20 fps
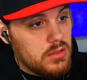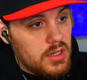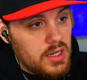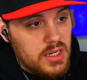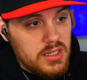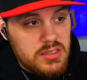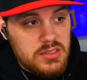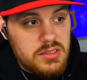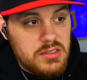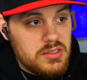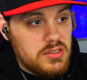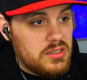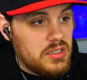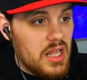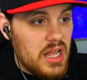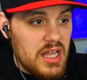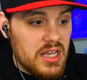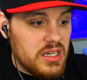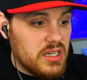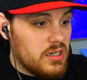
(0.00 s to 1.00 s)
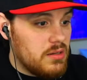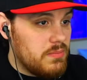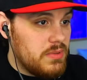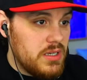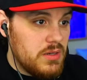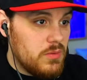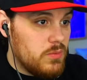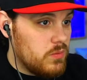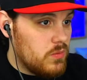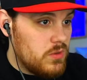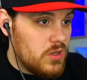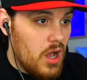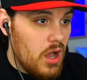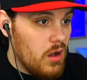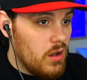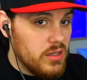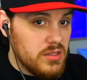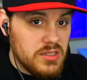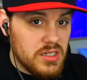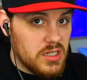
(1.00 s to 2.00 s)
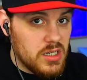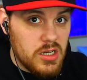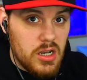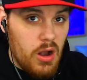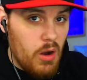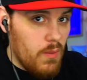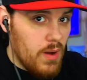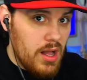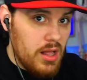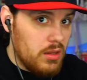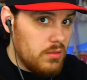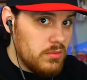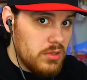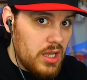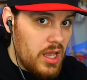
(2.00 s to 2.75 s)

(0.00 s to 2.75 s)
It's not gonna be go. It's not gonna go well.